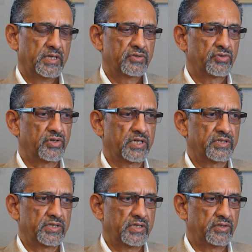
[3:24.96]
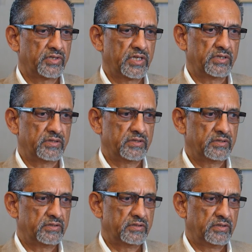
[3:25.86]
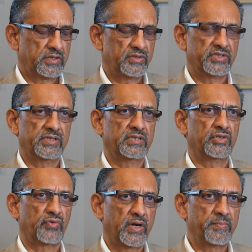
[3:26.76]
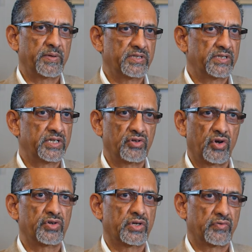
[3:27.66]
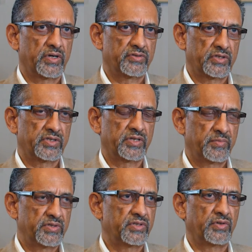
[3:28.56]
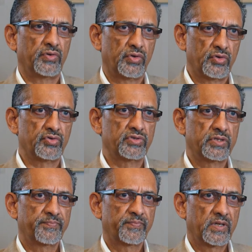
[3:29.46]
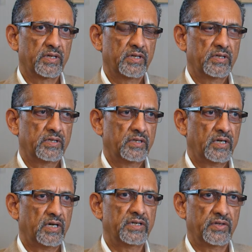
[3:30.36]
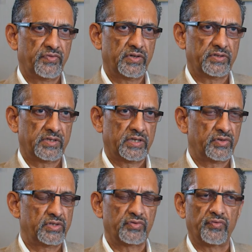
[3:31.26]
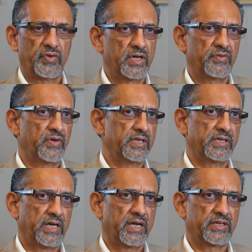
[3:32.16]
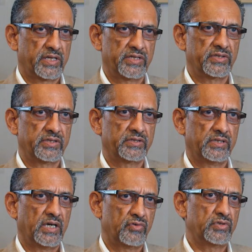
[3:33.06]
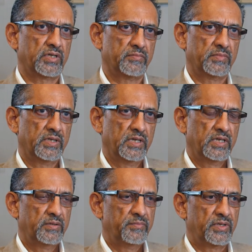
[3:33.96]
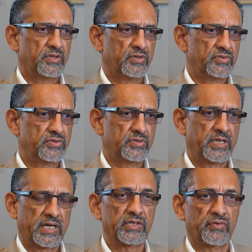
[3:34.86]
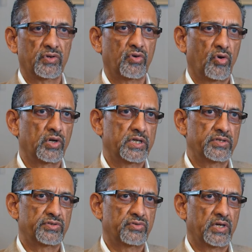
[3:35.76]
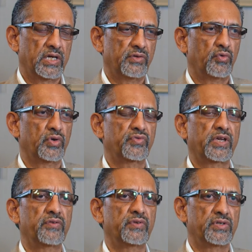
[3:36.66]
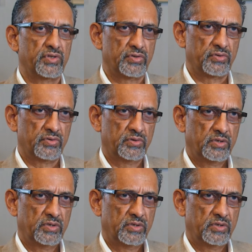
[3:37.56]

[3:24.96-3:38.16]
So you can say, you can see the 20 patients did not require surgery, means it's a huge difference, and it's a very, very encouraging outcome, because that is our goal, is to really, what can we do